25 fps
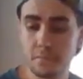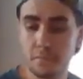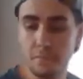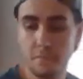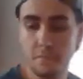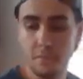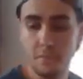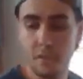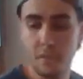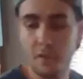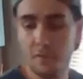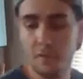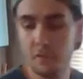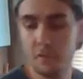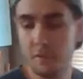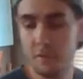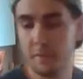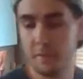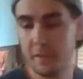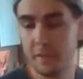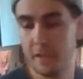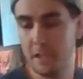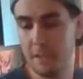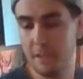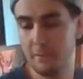So
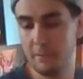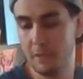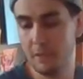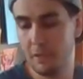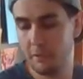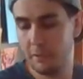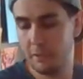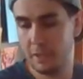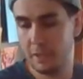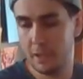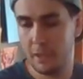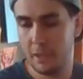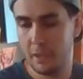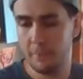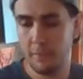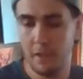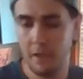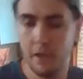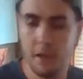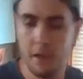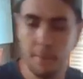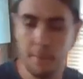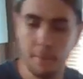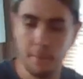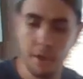I'm gonna keep going up
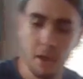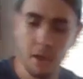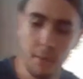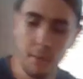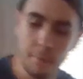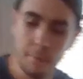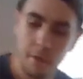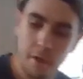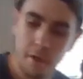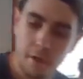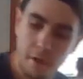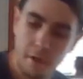and up and up.